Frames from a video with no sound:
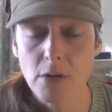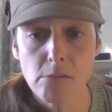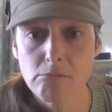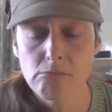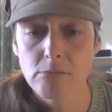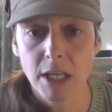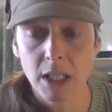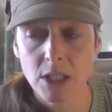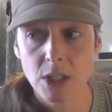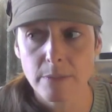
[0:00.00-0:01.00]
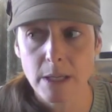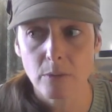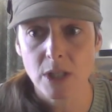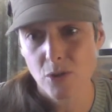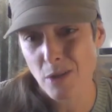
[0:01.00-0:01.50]
No, it can just be
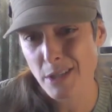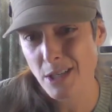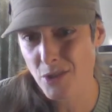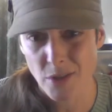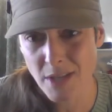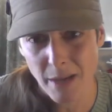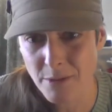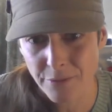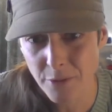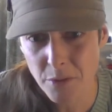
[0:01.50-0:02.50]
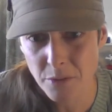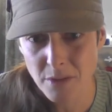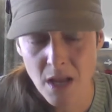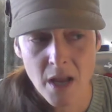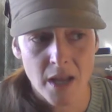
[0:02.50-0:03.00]
restricting no. certain types of
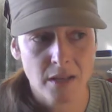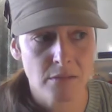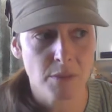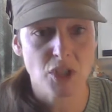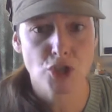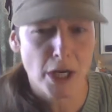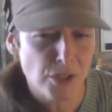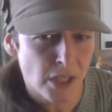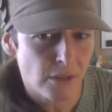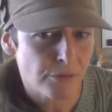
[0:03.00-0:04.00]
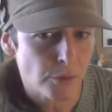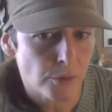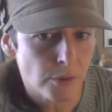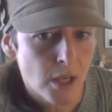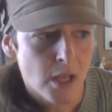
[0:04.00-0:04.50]
foods it can be judging
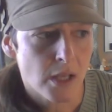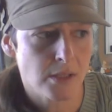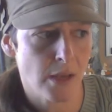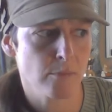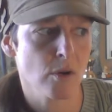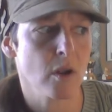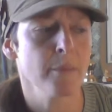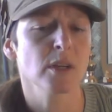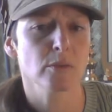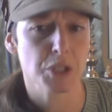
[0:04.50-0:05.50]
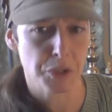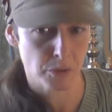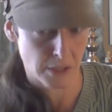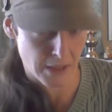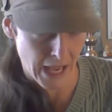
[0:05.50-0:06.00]
food. It's I'm I'm going to
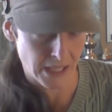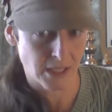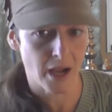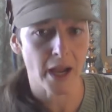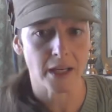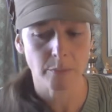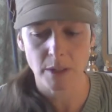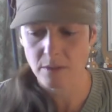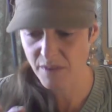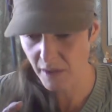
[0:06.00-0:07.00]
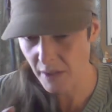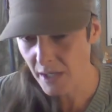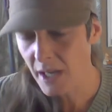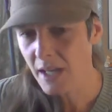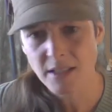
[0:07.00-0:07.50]
reduce that type. It's
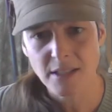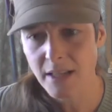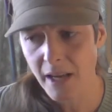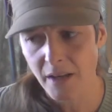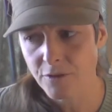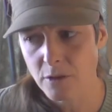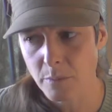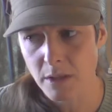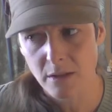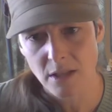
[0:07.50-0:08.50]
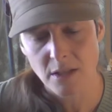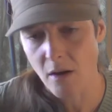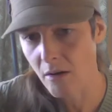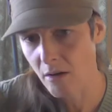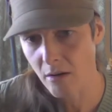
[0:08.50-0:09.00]
very it doesn't have to be this
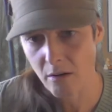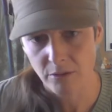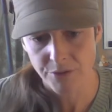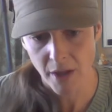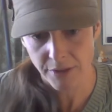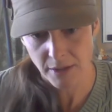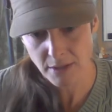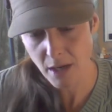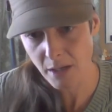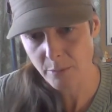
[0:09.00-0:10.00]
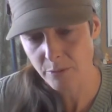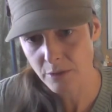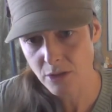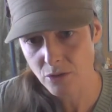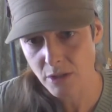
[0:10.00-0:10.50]
all nothing type of
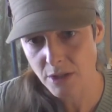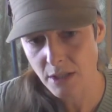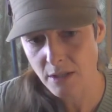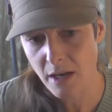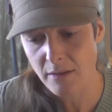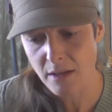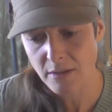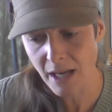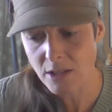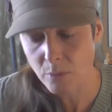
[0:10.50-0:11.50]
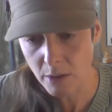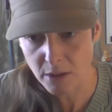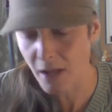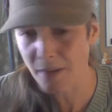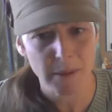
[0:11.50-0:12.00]
restriction, and it, that's where a
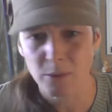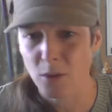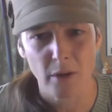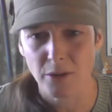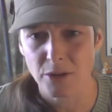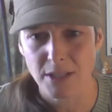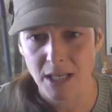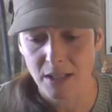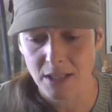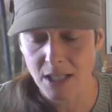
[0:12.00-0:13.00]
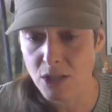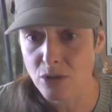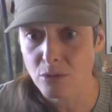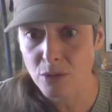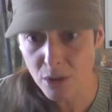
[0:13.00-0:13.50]
lot of people don't understand the
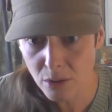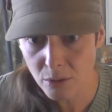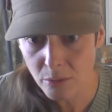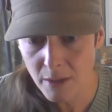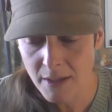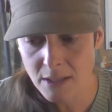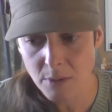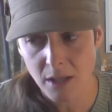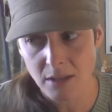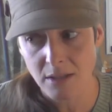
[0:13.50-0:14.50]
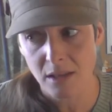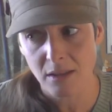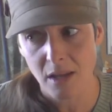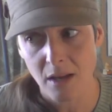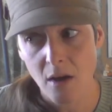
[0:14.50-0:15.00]
issue too. It's because they
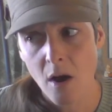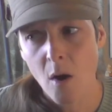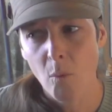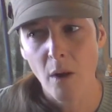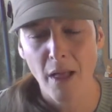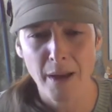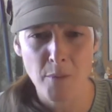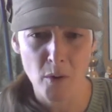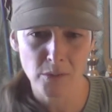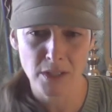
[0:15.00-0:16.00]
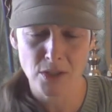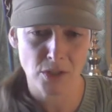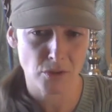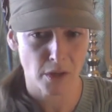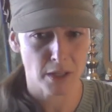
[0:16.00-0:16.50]
think, well, I'm only
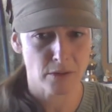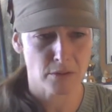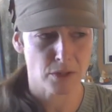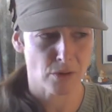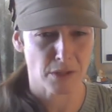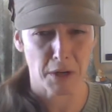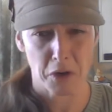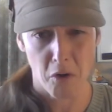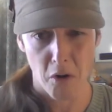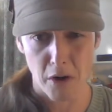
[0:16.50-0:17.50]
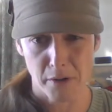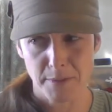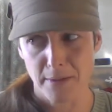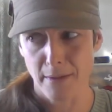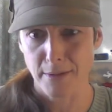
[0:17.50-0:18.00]
just trying to restrict my
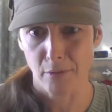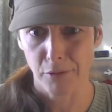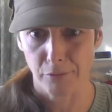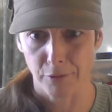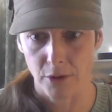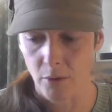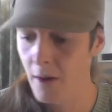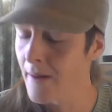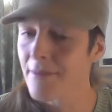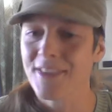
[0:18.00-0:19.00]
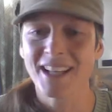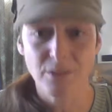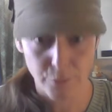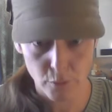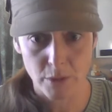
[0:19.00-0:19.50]
carbs, and that's healthy for you. That's
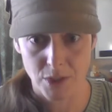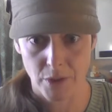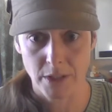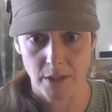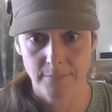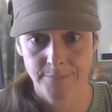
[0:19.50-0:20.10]
food restriction.